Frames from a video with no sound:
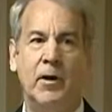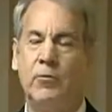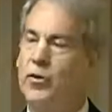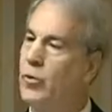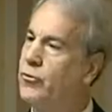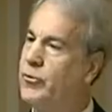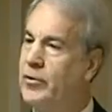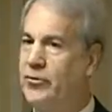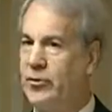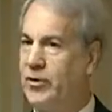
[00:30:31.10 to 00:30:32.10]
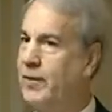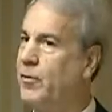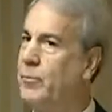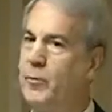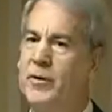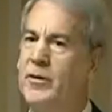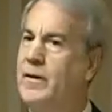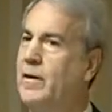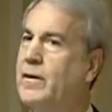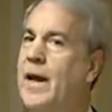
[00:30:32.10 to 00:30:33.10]
Don't trust yourself. We see
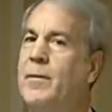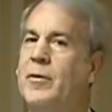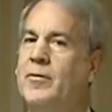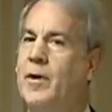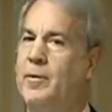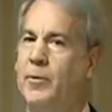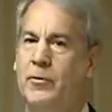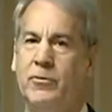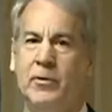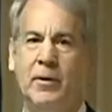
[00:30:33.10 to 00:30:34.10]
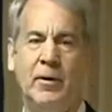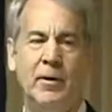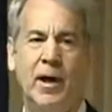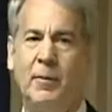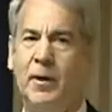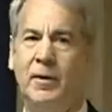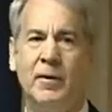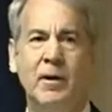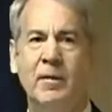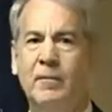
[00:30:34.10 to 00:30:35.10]
the damnedest typos. I mean,
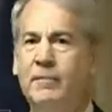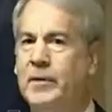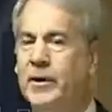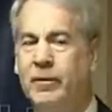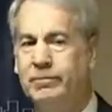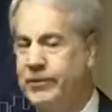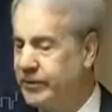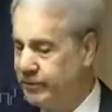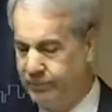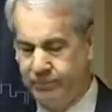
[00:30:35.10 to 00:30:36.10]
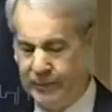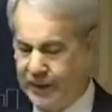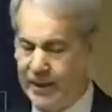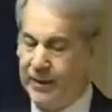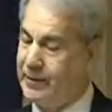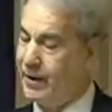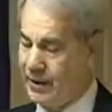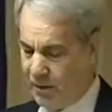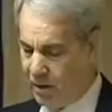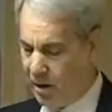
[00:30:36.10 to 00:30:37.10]
I can't tell you
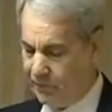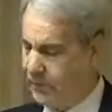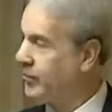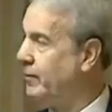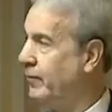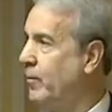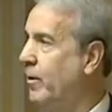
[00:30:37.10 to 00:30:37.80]
how awful some of them